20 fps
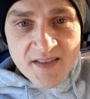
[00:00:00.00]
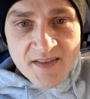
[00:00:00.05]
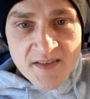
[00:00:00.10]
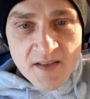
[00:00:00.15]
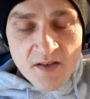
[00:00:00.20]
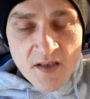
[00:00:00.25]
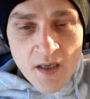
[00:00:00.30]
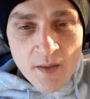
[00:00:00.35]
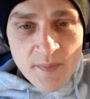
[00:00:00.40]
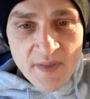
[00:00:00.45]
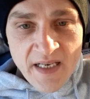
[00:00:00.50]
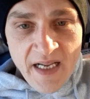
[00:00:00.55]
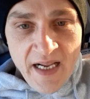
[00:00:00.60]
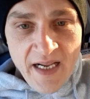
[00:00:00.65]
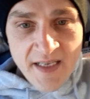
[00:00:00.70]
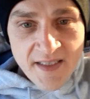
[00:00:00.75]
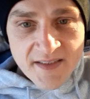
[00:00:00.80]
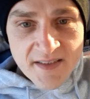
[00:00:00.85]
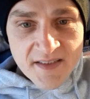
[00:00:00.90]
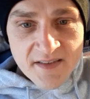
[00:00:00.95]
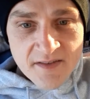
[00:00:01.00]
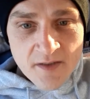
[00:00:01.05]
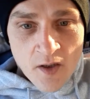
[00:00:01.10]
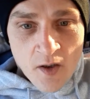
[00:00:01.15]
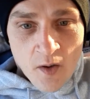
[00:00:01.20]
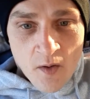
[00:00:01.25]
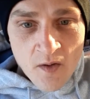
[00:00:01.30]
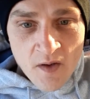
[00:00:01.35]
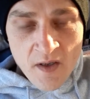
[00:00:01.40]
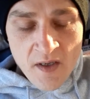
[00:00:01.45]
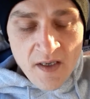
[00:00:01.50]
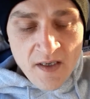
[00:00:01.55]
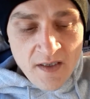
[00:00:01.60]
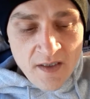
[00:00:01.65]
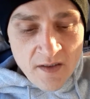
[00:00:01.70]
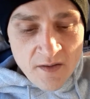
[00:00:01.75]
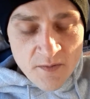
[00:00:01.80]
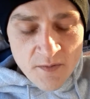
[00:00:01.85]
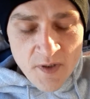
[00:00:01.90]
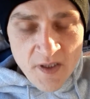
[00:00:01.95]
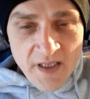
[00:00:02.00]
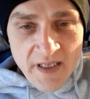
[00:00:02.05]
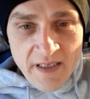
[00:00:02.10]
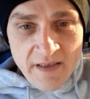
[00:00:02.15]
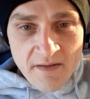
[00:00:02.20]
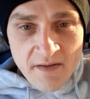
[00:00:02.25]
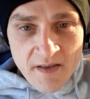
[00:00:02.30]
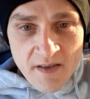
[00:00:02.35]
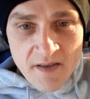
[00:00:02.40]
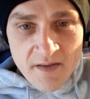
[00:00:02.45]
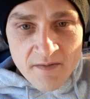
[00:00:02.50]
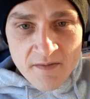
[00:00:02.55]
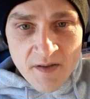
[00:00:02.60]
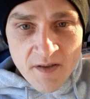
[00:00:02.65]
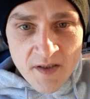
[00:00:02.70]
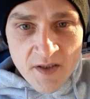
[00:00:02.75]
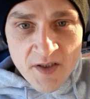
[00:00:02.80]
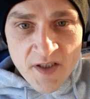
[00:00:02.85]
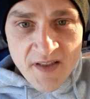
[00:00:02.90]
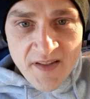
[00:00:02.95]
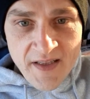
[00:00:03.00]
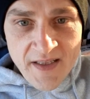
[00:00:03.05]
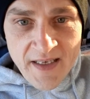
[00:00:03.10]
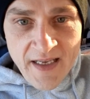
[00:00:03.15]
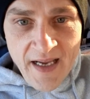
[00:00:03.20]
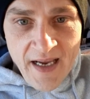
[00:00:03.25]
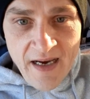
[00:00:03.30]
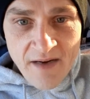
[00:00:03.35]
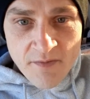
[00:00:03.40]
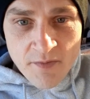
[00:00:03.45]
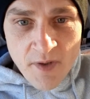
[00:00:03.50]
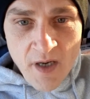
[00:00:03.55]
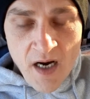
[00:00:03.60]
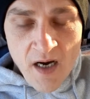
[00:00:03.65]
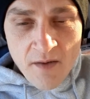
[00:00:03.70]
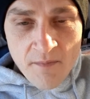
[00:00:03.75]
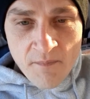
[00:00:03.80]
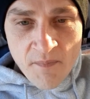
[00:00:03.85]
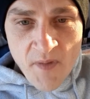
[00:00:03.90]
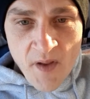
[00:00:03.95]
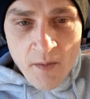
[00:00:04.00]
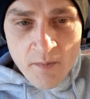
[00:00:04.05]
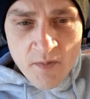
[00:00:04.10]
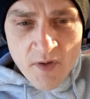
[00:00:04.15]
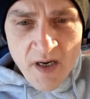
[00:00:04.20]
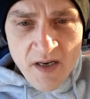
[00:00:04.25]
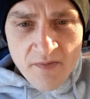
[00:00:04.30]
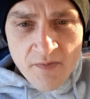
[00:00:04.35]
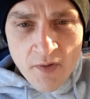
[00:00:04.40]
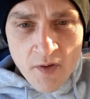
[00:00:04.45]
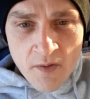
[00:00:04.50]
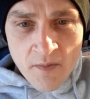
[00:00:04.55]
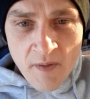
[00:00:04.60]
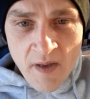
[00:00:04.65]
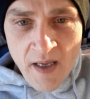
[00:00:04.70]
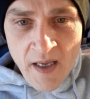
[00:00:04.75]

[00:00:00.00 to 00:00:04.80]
They'll come in handy. So really good thing to have around. I'm grateful.